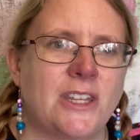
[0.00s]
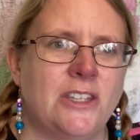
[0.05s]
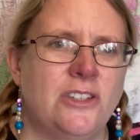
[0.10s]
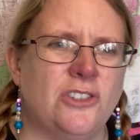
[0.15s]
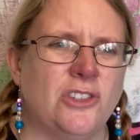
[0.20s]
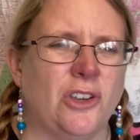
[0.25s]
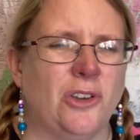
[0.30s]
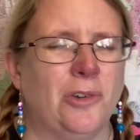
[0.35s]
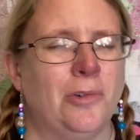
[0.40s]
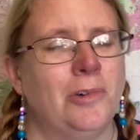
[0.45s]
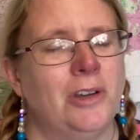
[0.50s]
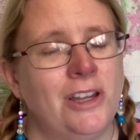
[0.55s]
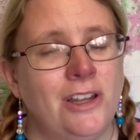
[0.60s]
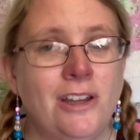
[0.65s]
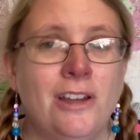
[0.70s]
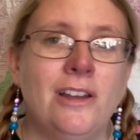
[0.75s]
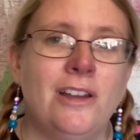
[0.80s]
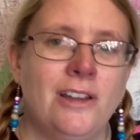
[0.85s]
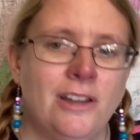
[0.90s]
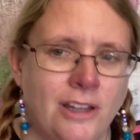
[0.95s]
So,
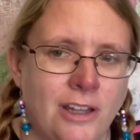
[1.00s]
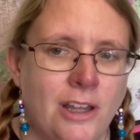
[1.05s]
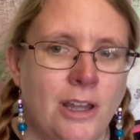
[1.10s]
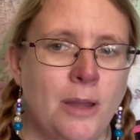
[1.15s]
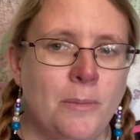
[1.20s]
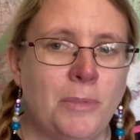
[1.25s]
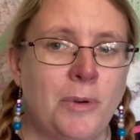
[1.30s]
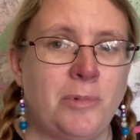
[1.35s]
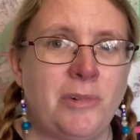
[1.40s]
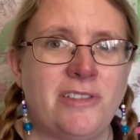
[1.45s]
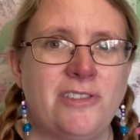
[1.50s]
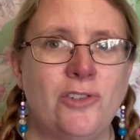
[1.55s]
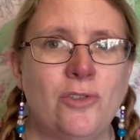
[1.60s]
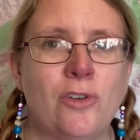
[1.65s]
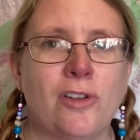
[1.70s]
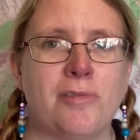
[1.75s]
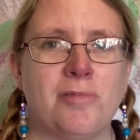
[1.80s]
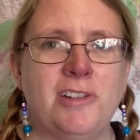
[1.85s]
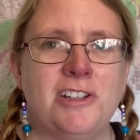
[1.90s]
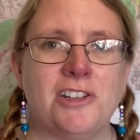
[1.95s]
but we've
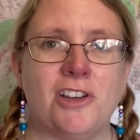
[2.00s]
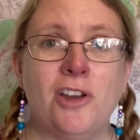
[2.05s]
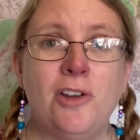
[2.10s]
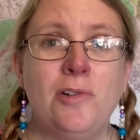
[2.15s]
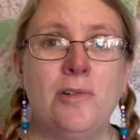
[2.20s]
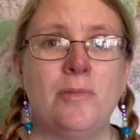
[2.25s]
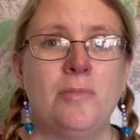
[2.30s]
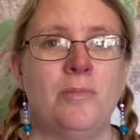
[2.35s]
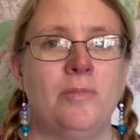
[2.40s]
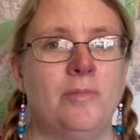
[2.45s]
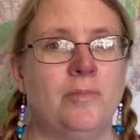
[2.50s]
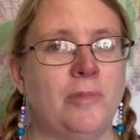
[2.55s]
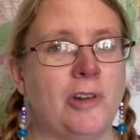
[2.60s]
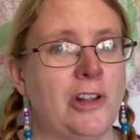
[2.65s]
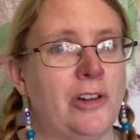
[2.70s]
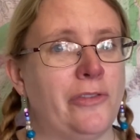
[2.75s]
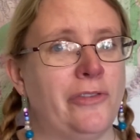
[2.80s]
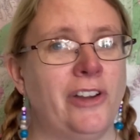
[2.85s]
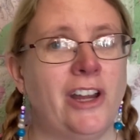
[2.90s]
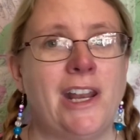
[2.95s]
still got 3 to go.
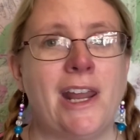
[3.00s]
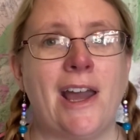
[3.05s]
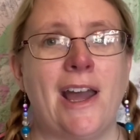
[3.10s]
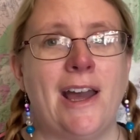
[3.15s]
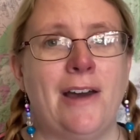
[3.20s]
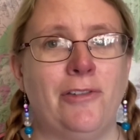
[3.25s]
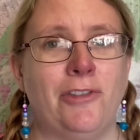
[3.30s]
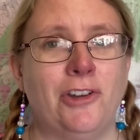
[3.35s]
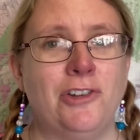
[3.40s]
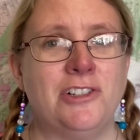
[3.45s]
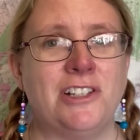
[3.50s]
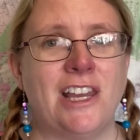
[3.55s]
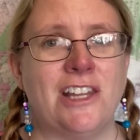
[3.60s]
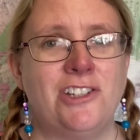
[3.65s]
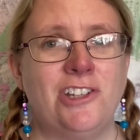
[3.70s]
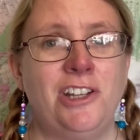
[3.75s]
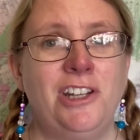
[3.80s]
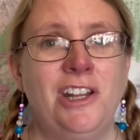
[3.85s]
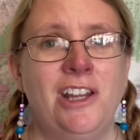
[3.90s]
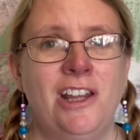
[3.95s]
We'll find out how those
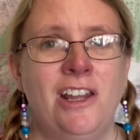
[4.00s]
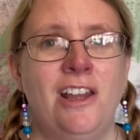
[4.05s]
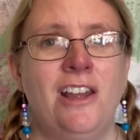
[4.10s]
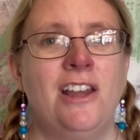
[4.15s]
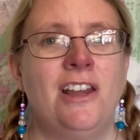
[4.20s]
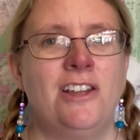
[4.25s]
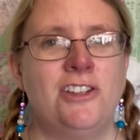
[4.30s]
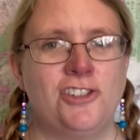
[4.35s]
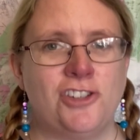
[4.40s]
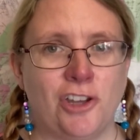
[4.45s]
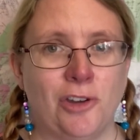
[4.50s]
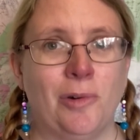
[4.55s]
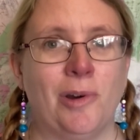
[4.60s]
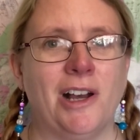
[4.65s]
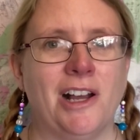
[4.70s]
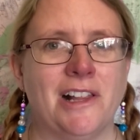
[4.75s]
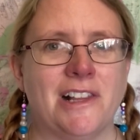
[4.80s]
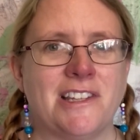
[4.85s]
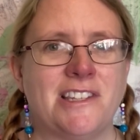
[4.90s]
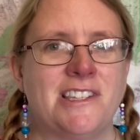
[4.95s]
get on. So
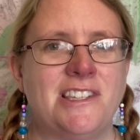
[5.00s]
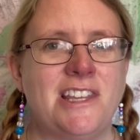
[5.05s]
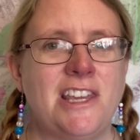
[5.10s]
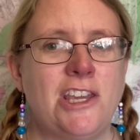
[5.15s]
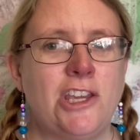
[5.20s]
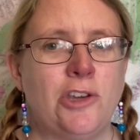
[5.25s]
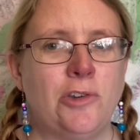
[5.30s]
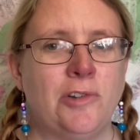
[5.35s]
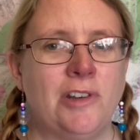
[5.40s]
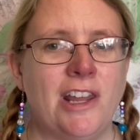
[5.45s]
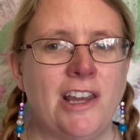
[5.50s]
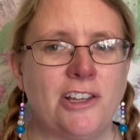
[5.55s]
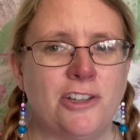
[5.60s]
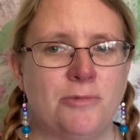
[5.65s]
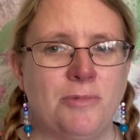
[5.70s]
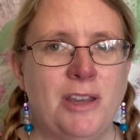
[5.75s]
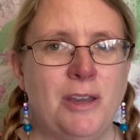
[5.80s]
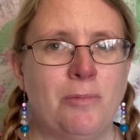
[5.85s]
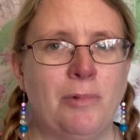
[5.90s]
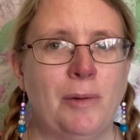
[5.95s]
I'll see you
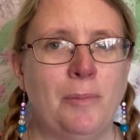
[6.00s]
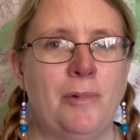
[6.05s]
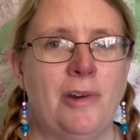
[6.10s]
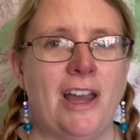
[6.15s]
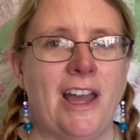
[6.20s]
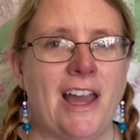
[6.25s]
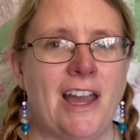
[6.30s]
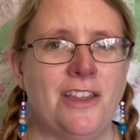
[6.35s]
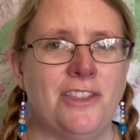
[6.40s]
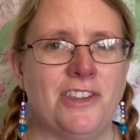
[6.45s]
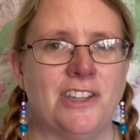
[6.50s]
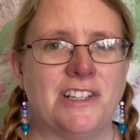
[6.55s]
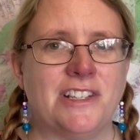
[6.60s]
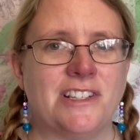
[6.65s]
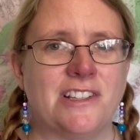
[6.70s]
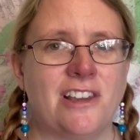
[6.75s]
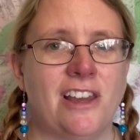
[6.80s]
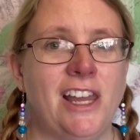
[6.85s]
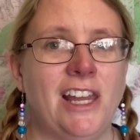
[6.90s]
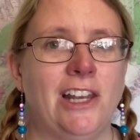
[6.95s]
next week when we're at the
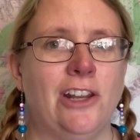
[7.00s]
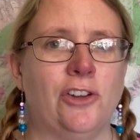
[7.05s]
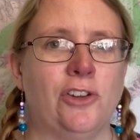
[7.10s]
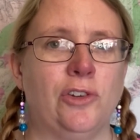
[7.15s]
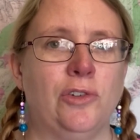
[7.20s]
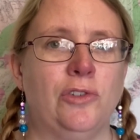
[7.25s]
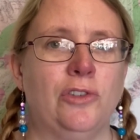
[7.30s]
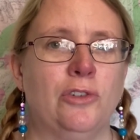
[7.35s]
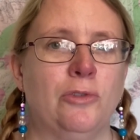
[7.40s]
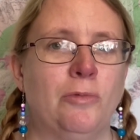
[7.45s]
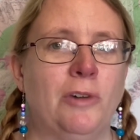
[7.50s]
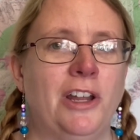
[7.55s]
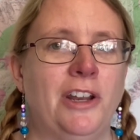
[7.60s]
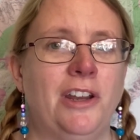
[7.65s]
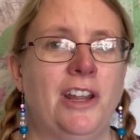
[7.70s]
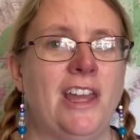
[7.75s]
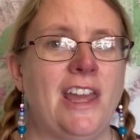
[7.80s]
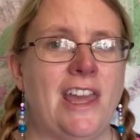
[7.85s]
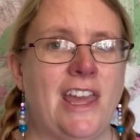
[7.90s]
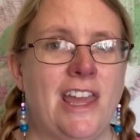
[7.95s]
Sky Lagoon, the
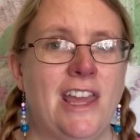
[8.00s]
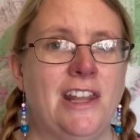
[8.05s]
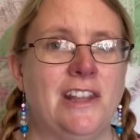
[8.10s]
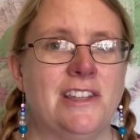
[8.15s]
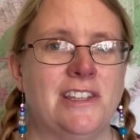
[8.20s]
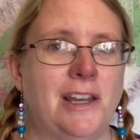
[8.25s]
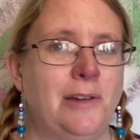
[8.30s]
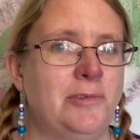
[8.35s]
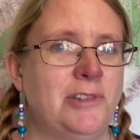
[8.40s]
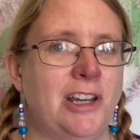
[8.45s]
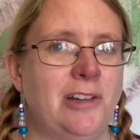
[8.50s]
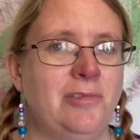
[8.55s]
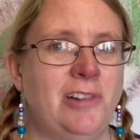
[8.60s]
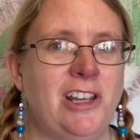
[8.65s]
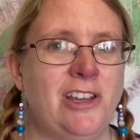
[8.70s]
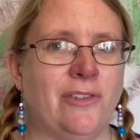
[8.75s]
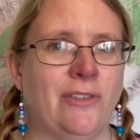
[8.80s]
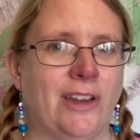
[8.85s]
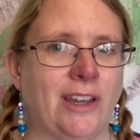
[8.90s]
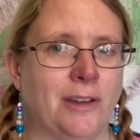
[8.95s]
one in downtown
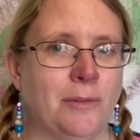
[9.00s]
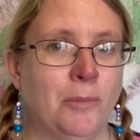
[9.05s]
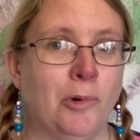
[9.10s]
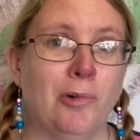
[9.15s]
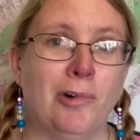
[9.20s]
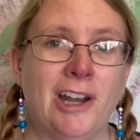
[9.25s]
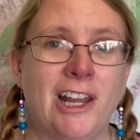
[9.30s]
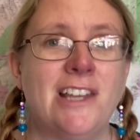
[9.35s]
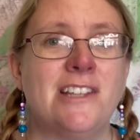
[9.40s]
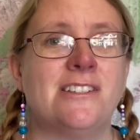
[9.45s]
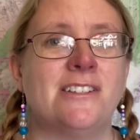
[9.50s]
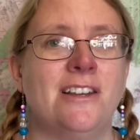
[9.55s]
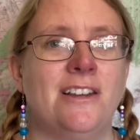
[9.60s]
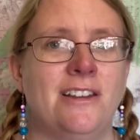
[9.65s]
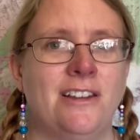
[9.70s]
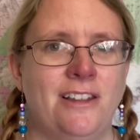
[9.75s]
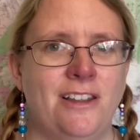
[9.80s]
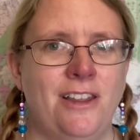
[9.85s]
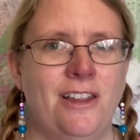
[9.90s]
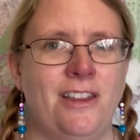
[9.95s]
Reykjavik, more or less.
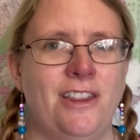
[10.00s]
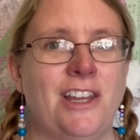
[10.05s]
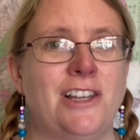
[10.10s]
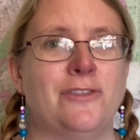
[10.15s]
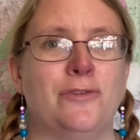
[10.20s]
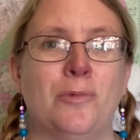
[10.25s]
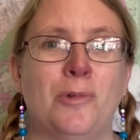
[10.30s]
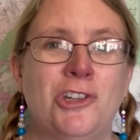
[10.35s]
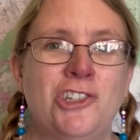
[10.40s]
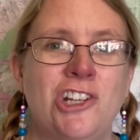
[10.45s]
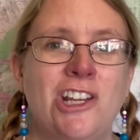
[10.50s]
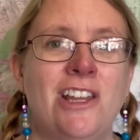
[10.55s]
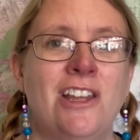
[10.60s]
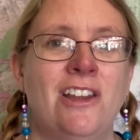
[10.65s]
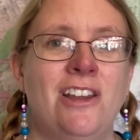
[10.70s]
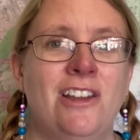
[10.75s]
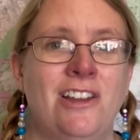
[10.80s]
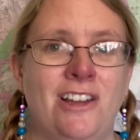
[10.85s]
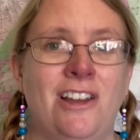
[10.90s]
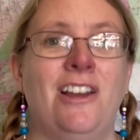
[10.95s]
Thanks for watching.
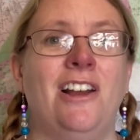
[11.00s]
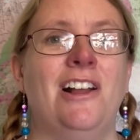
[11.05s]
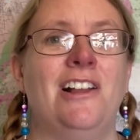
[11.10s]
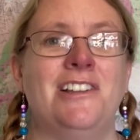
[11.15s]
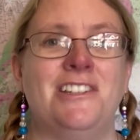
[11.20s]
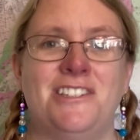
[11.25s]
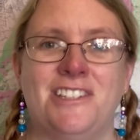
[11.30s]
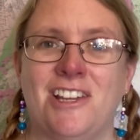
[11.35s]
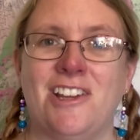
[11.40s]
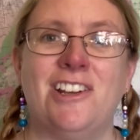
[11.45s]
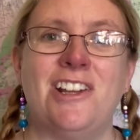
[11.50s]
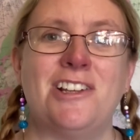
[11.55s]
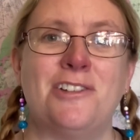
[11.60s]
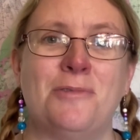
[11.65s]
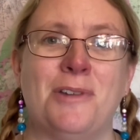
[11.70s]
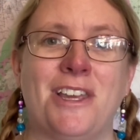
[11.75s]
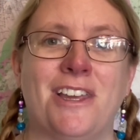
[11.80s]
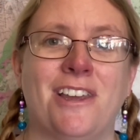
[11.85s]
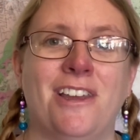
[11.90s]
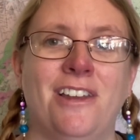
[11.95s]
I'll see you
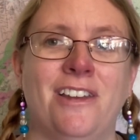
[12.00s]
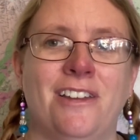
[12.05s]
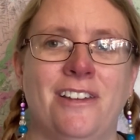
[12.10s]
next week.